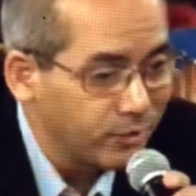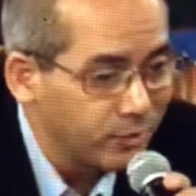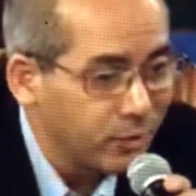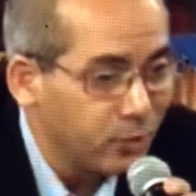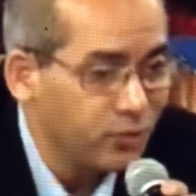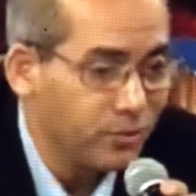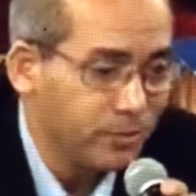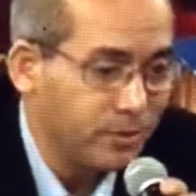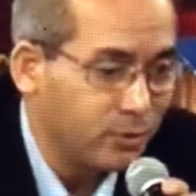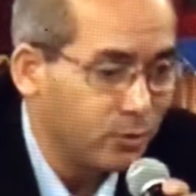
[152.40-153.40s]

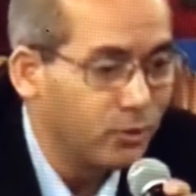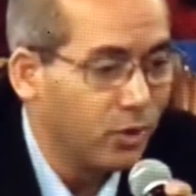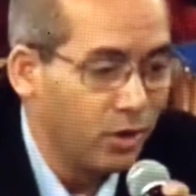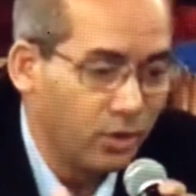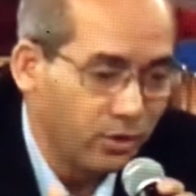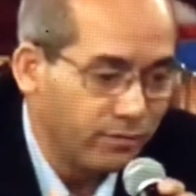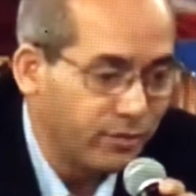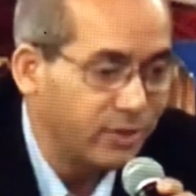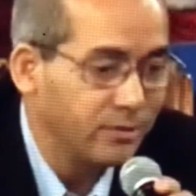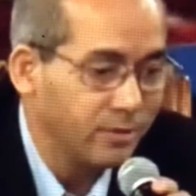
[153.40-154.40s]
reducible to, or
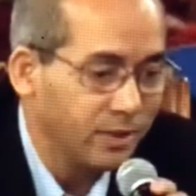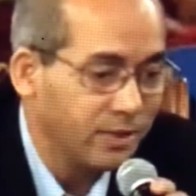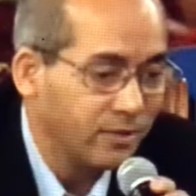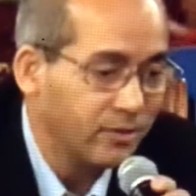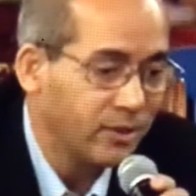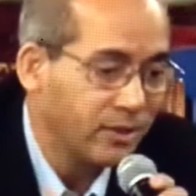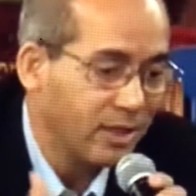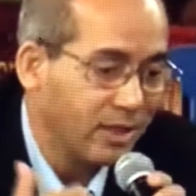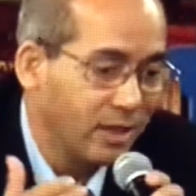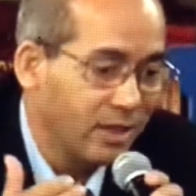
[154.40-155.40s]
it doesn't
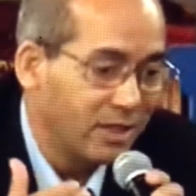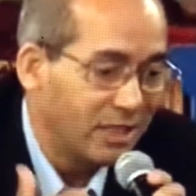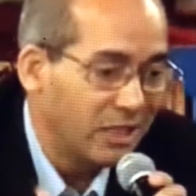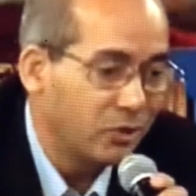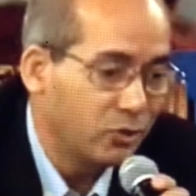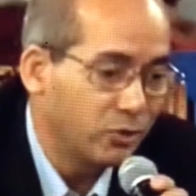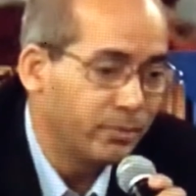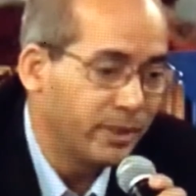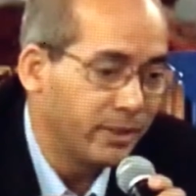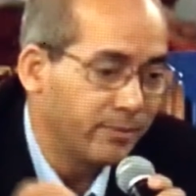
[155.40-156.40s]
need to
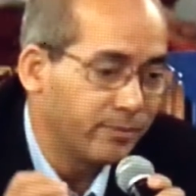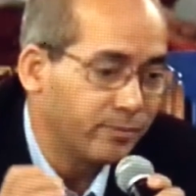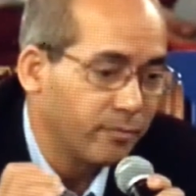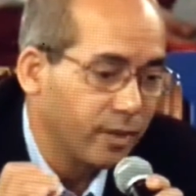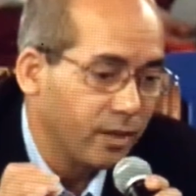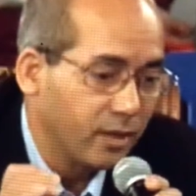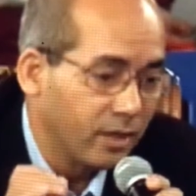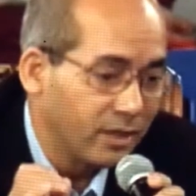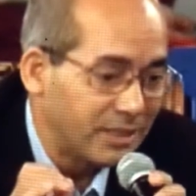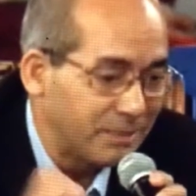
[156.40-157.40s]
be
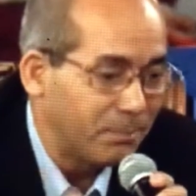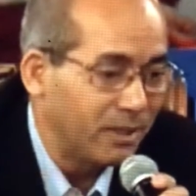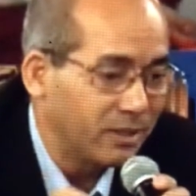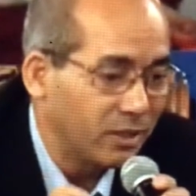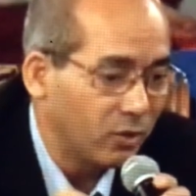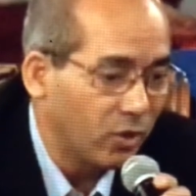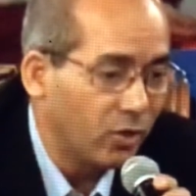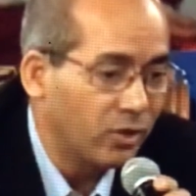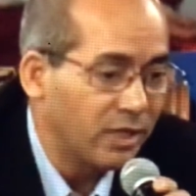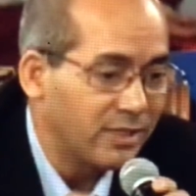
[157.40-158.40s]
dependent
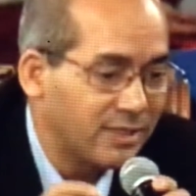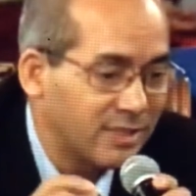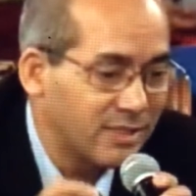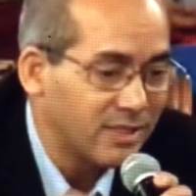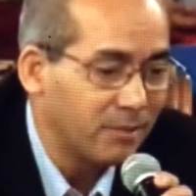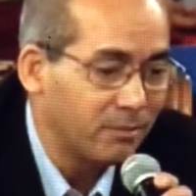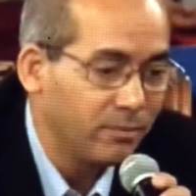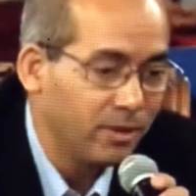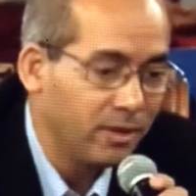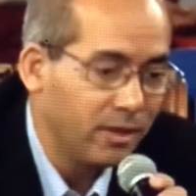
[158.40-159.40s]
on
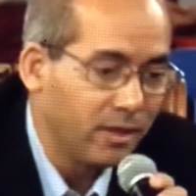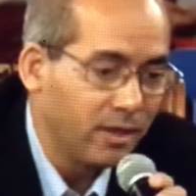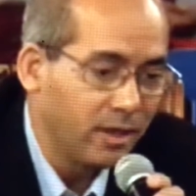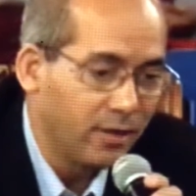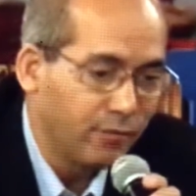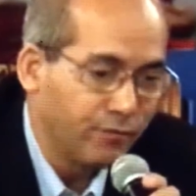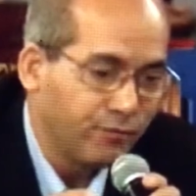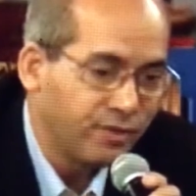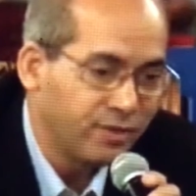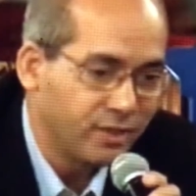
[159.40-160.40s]
some
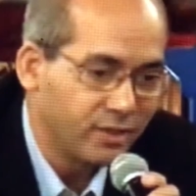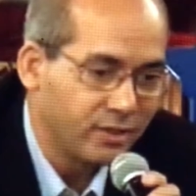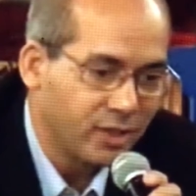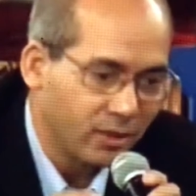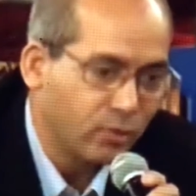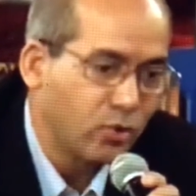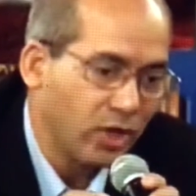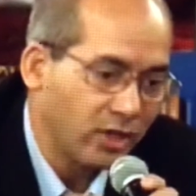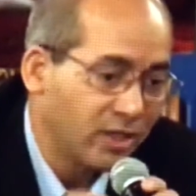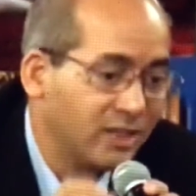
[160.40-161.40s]
physical kind of,
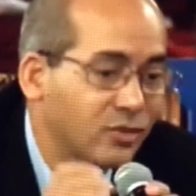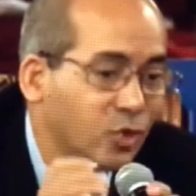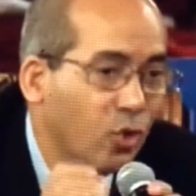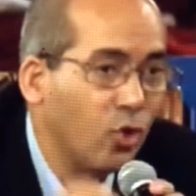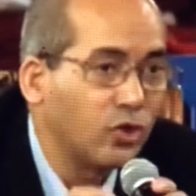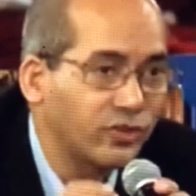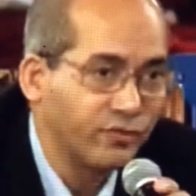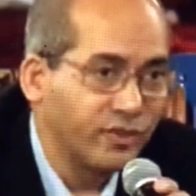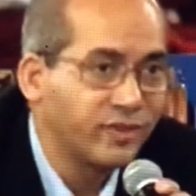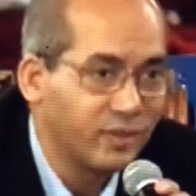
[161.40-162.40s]
at least coarse
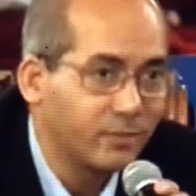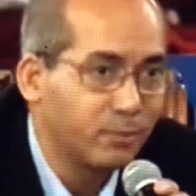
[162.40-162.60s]
physical